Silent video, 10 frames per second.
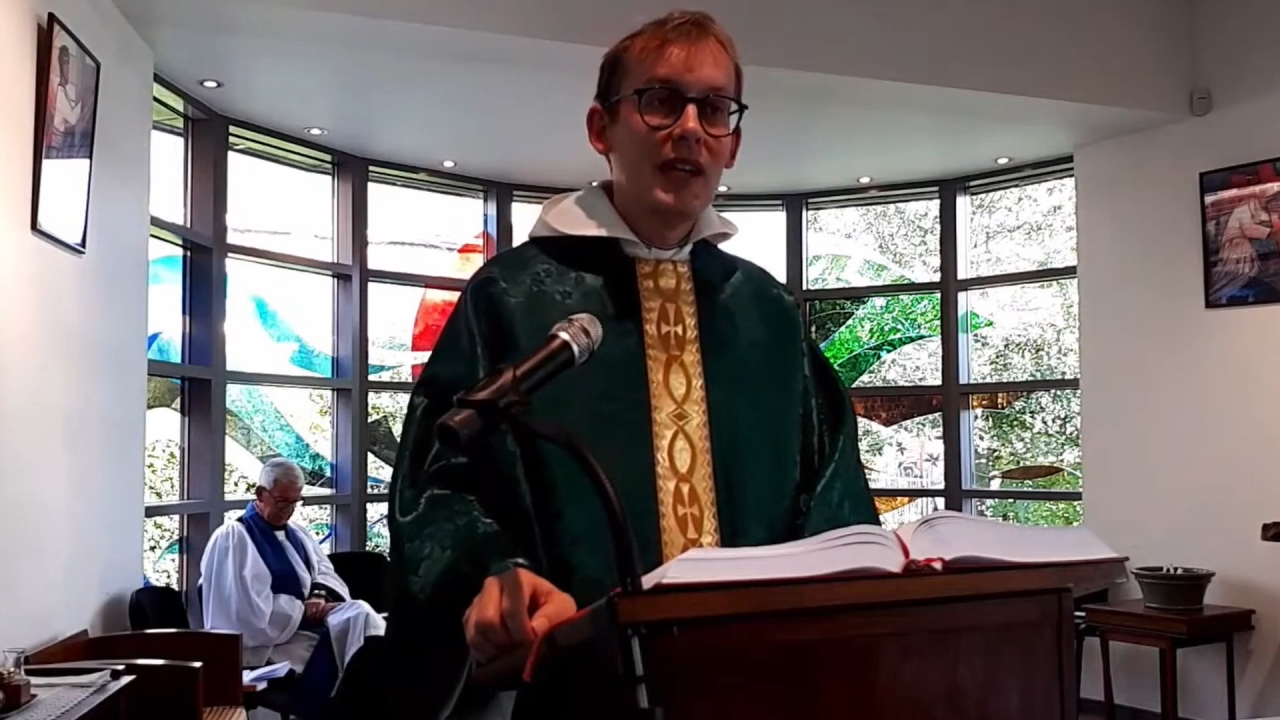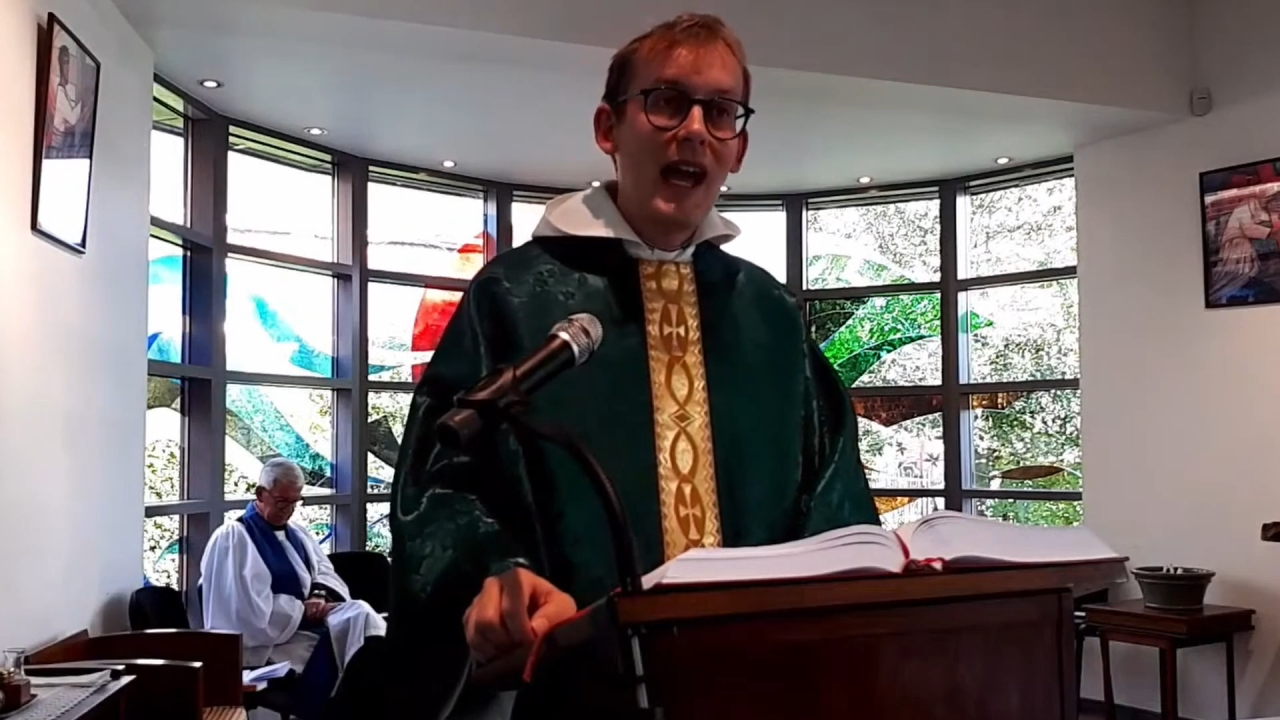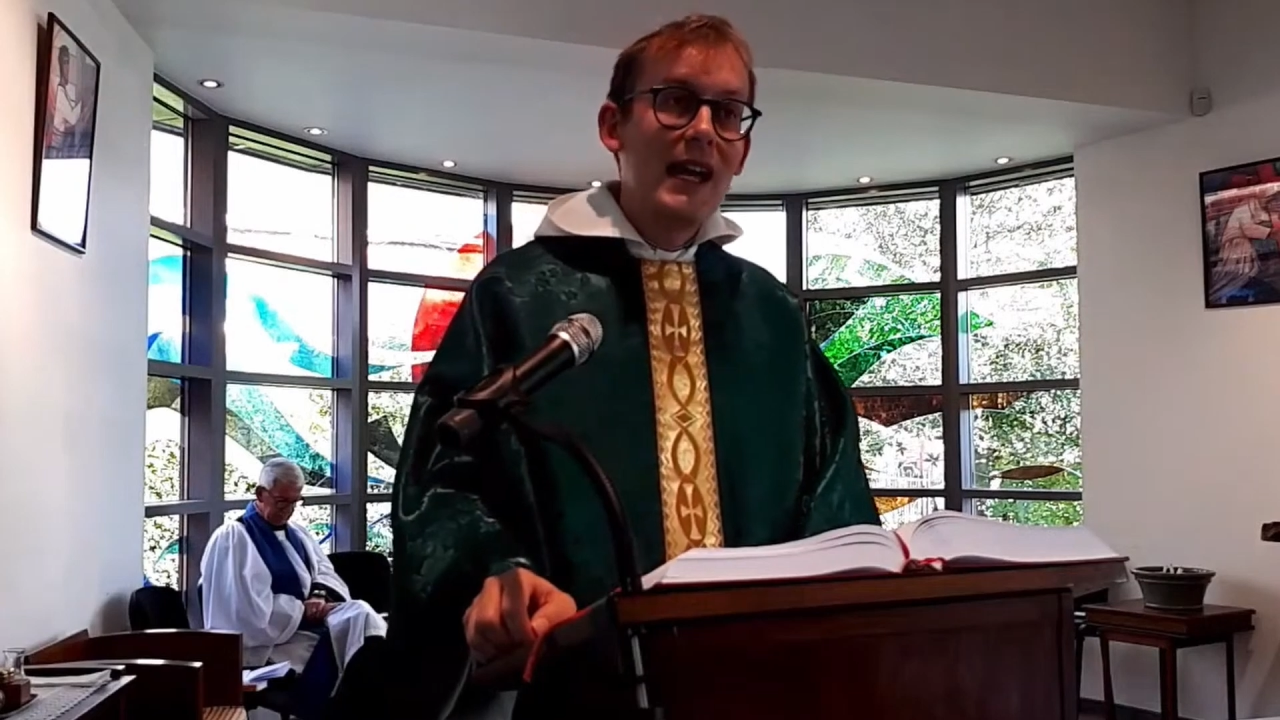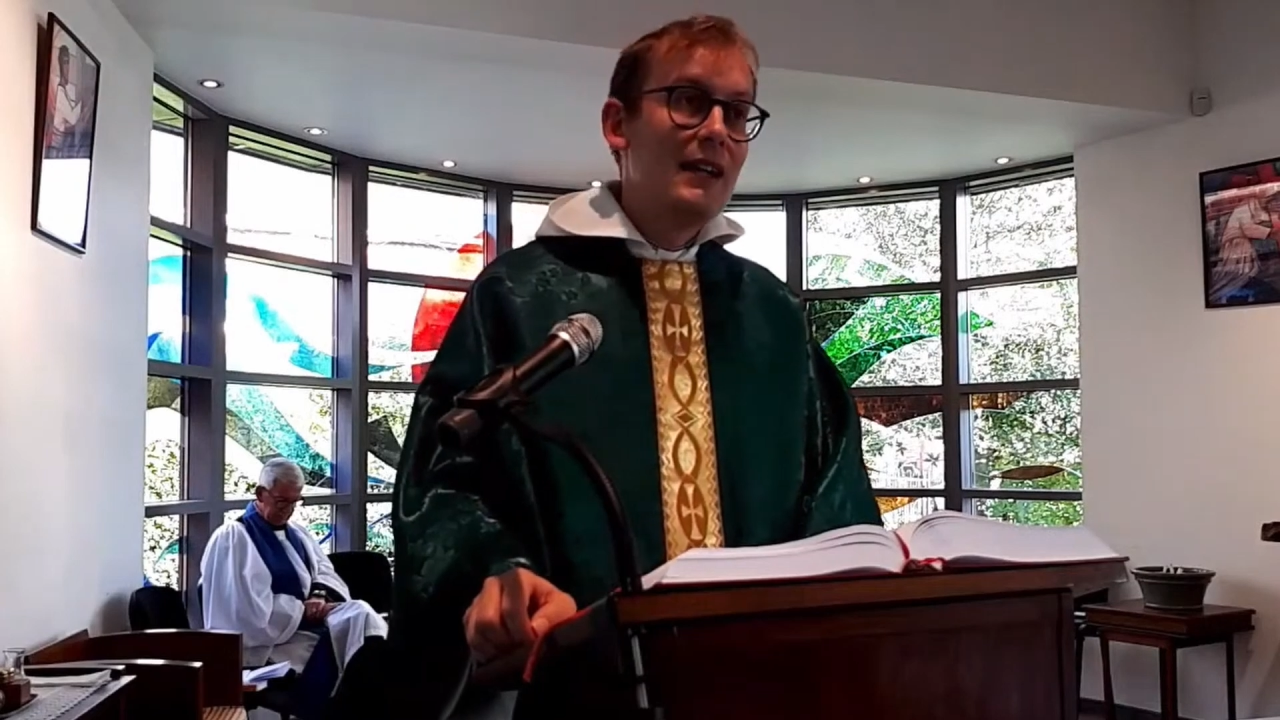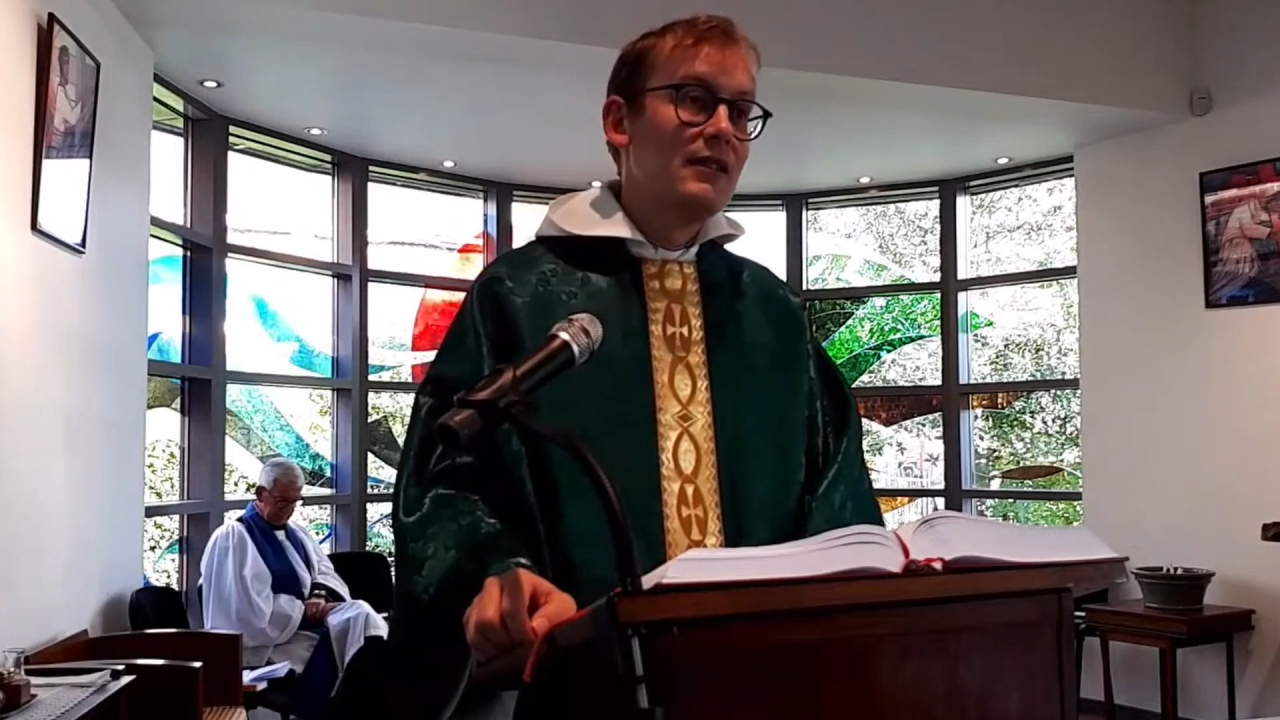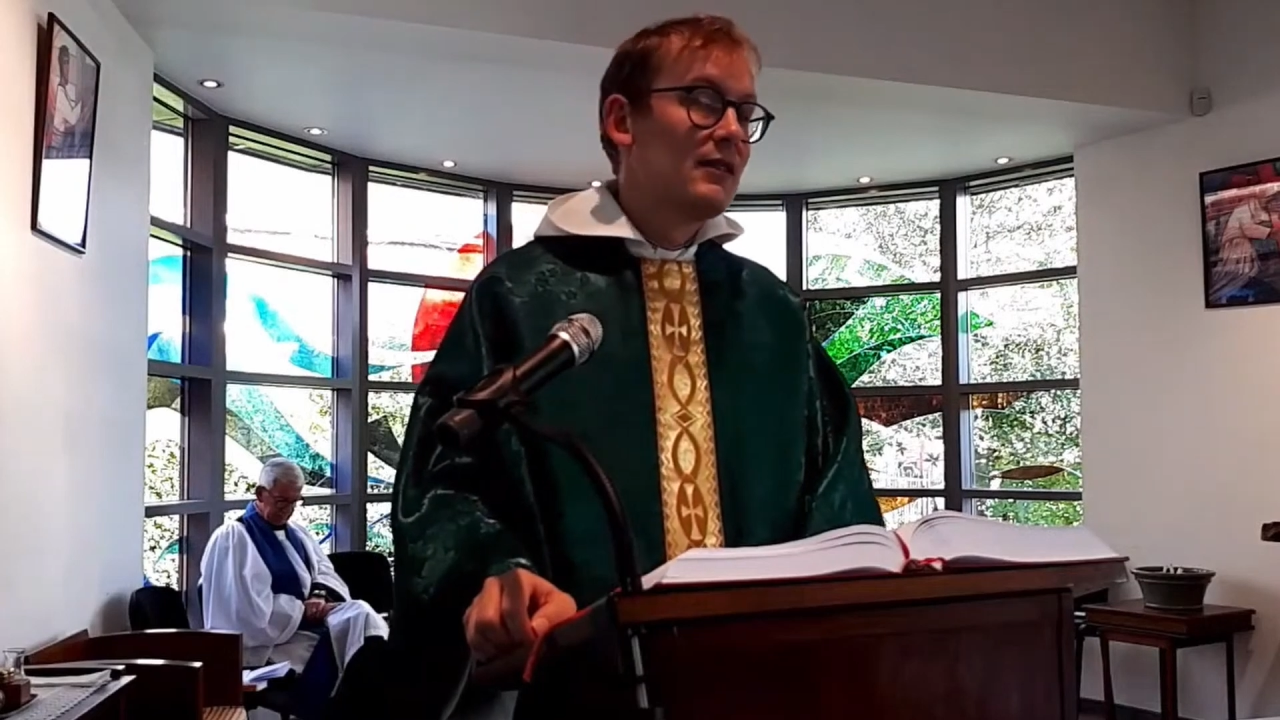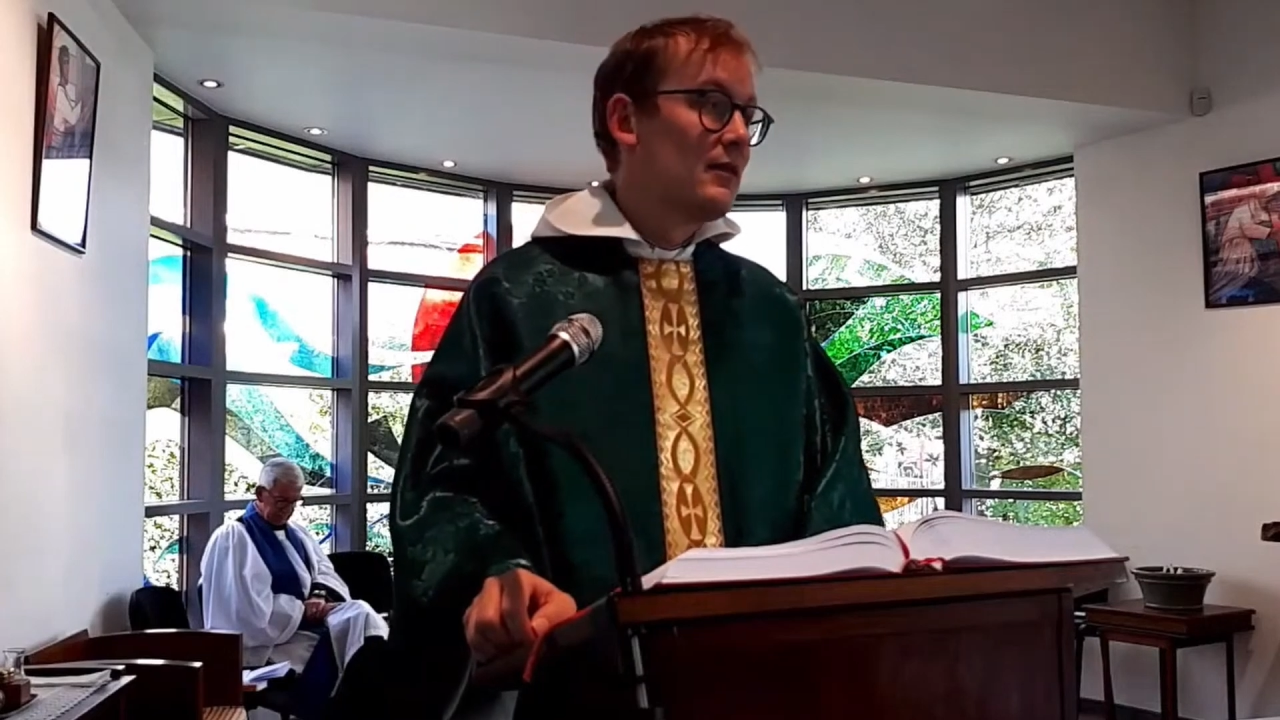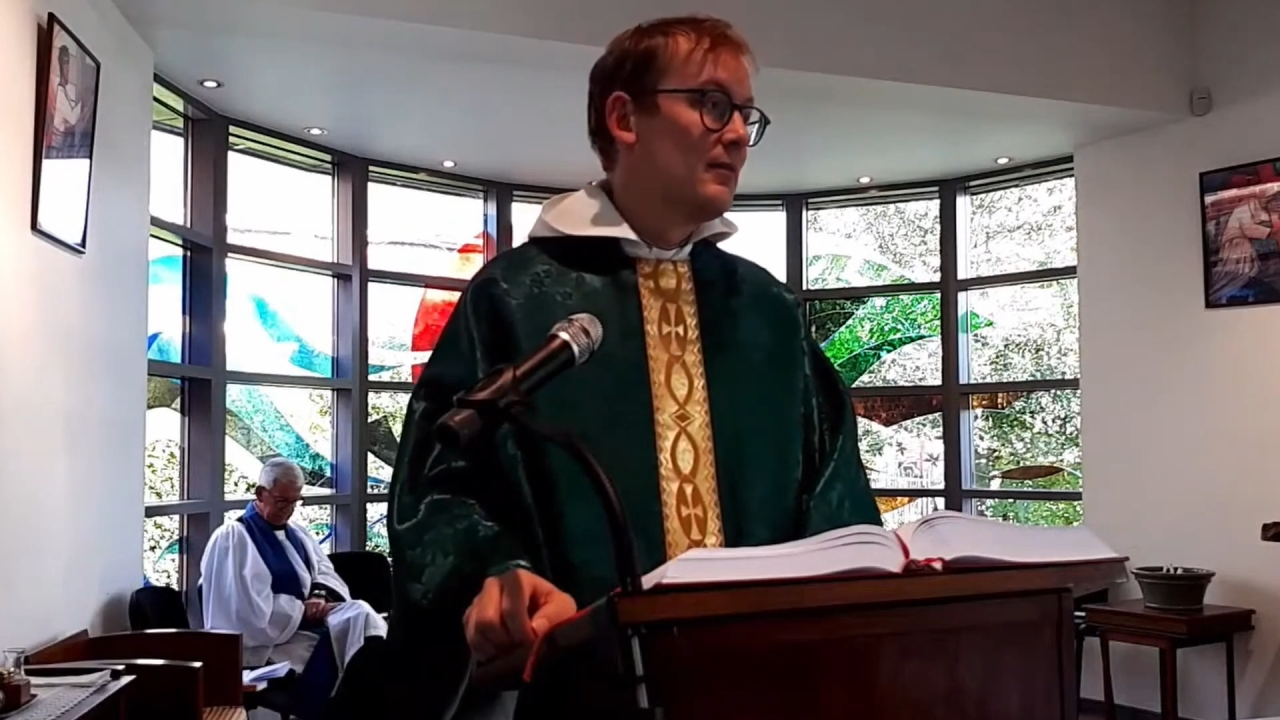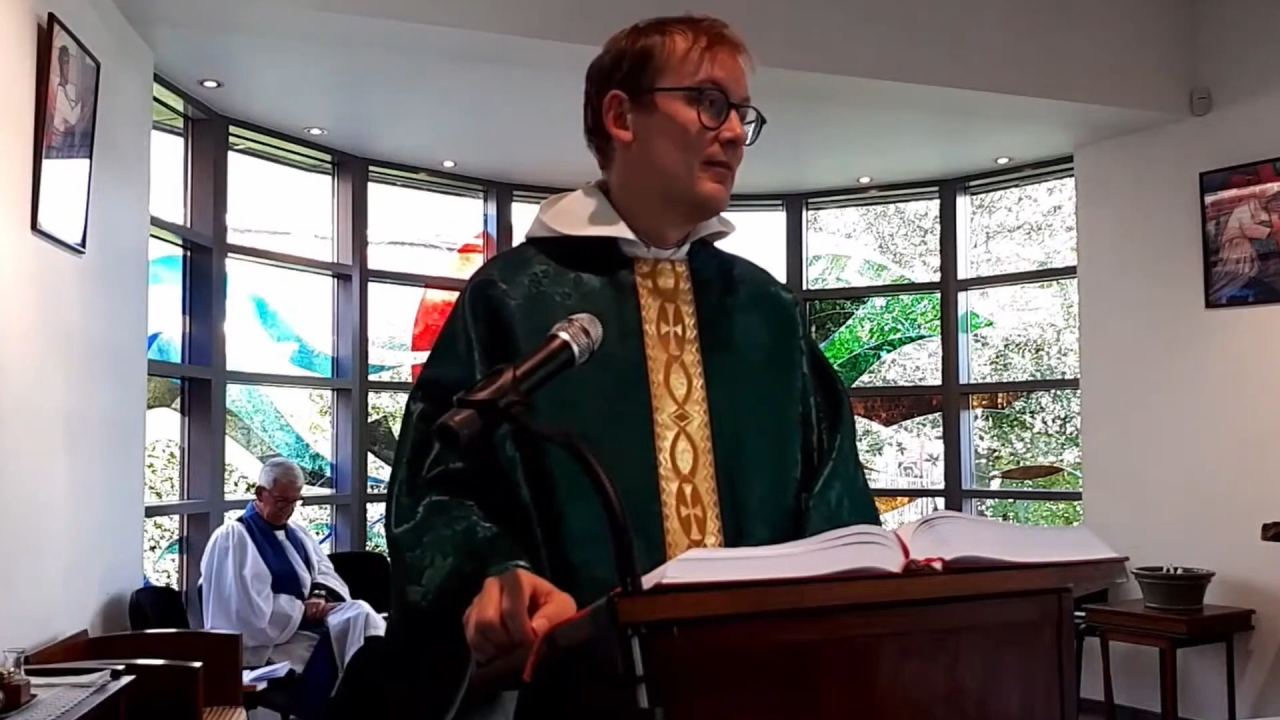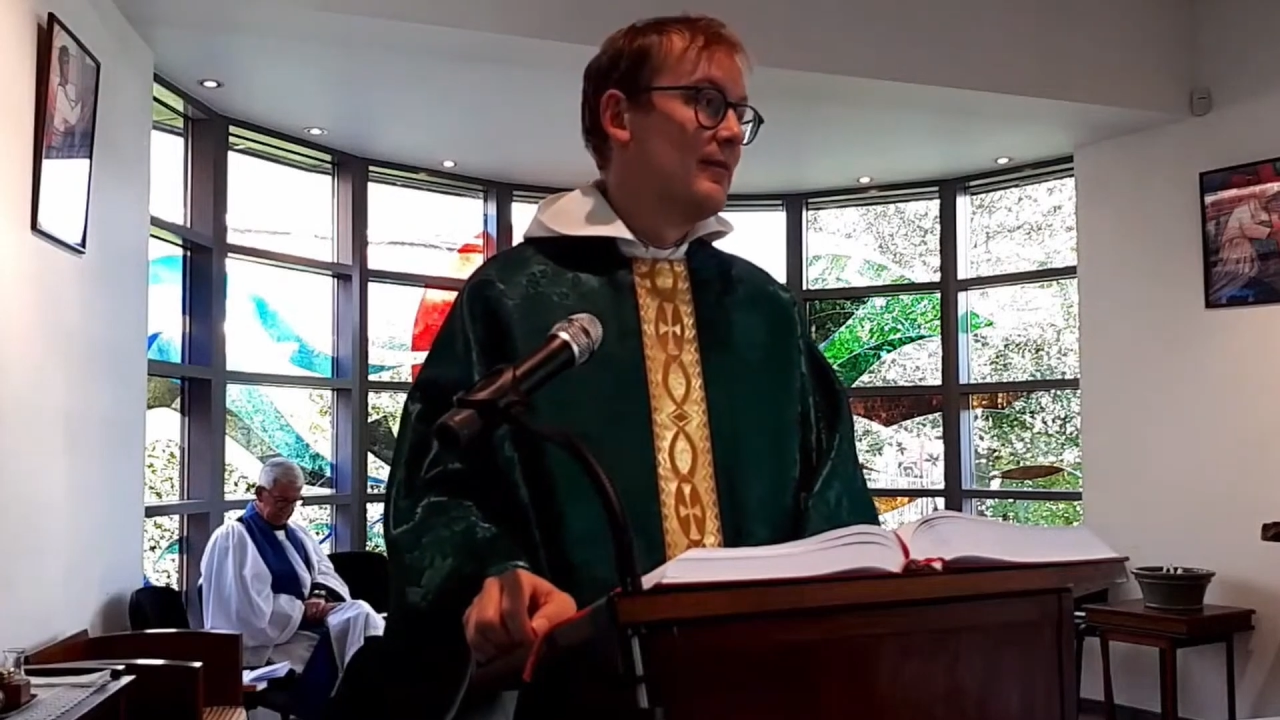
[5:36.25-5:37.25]

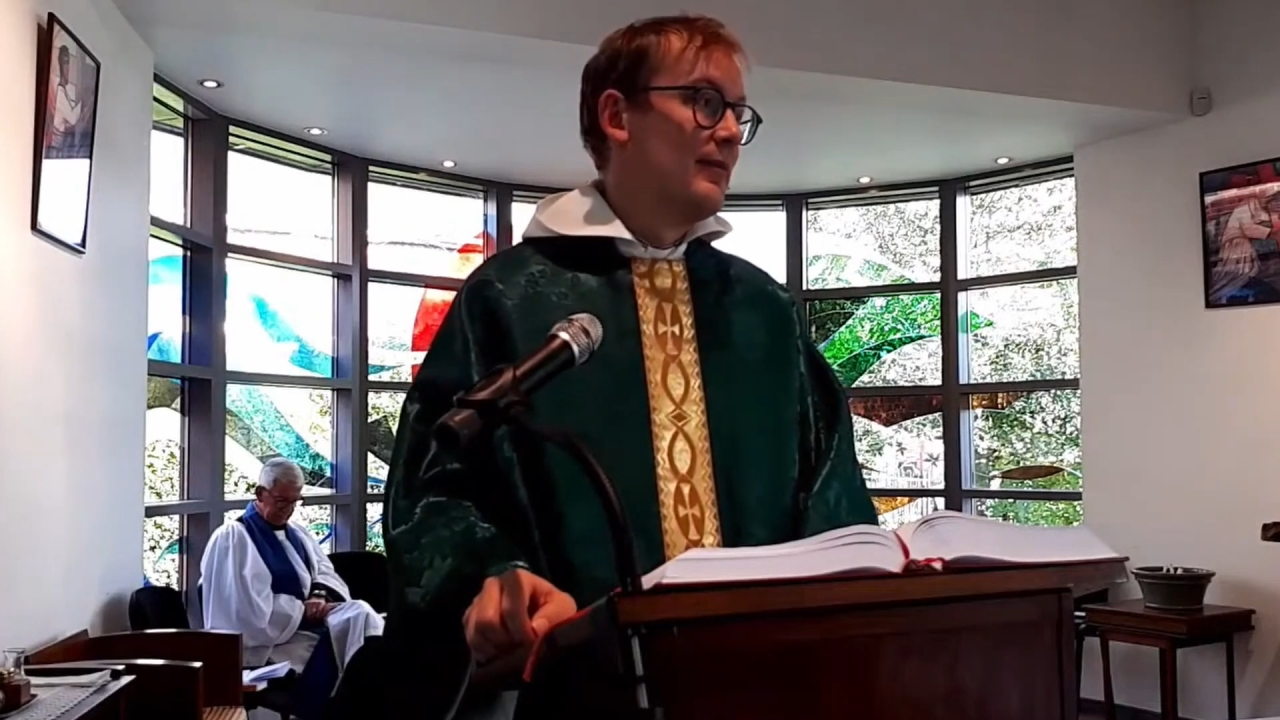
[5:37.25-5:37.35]
case,